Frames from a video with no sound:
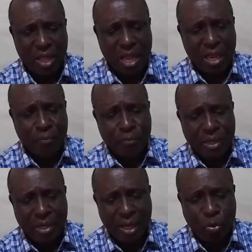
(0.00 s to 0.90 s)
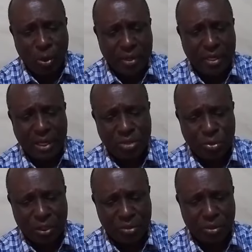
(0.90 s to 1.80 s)
I have been a wilderness
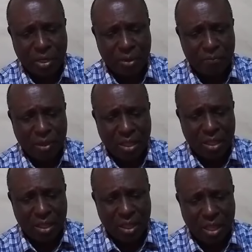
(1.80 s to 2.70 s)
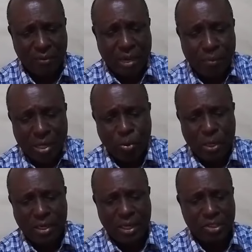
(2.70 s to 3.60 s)
to Israel. Have I been a
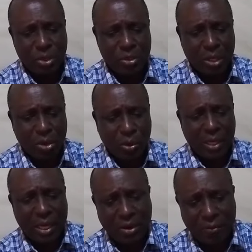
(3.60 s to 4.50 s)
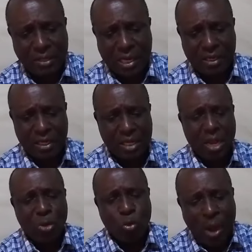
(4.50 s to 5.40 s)
wilderness to Israel or a land of darkness?
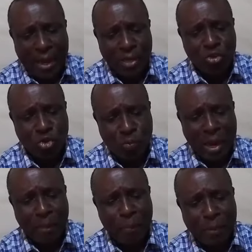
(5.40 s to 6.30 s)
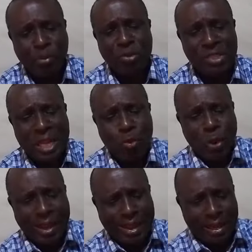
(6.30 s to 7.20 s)
Why do my people say
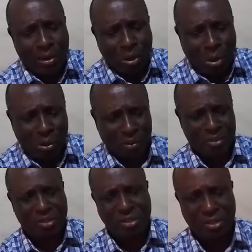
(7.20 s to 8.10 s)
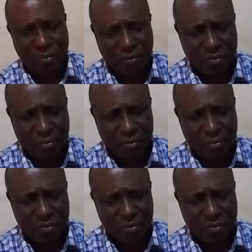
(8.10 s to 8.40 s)
we are lords?